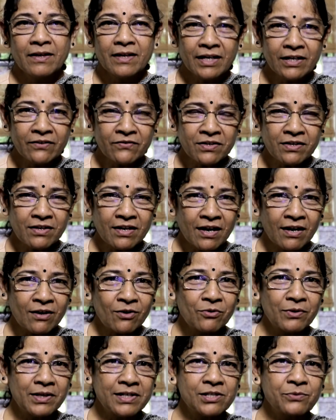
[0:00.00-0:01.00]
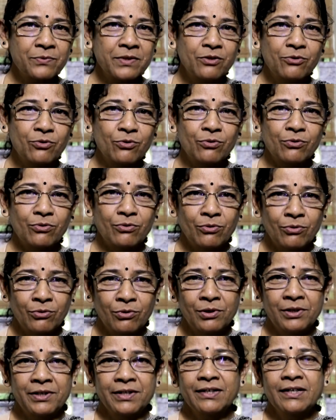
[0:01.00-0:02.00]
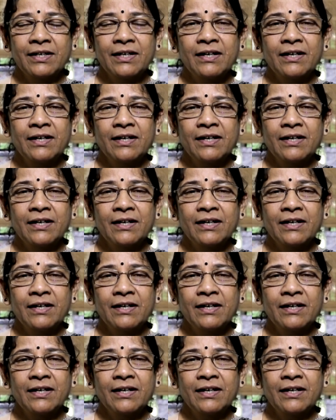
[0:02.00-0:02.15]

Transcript: Even now as we grow old